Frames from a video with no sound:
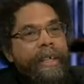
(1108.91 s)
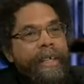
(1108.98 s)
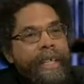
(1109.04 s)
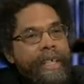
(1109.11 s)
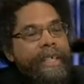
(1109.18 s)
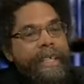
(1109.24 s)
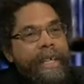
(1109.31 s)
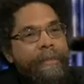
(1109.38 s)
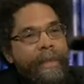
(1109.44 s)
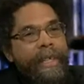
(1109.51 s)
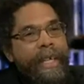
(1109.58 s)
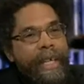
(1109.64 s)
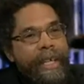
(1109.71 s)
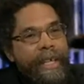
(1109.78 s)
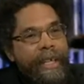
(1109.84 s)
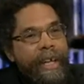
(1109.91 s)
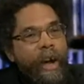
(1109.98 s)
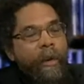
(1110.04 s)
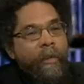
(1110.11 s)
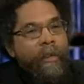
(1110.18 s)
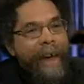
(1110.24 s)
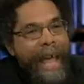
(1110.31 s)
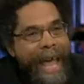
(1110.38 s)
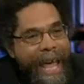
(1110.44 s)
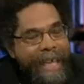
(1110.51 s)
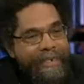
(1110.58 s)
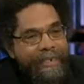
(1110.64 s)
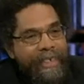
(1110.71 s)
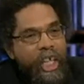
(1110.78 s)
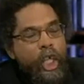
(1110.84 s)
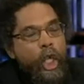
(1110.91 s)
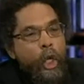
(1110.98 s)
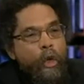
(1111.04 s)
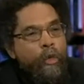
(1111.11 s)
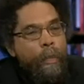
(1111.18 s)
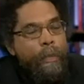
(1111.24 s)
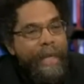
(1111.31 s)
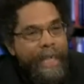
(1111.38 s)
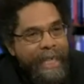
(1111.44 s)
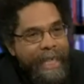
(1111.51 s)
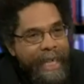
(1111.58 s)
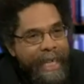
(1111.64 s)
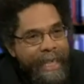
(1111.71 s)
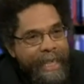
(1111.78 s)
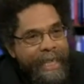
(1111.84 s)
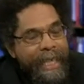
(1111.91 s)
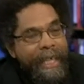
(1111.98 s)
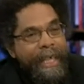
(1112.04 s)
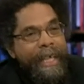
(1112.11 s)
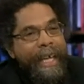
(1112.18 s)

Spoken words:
intimidated, harassed, humiliated,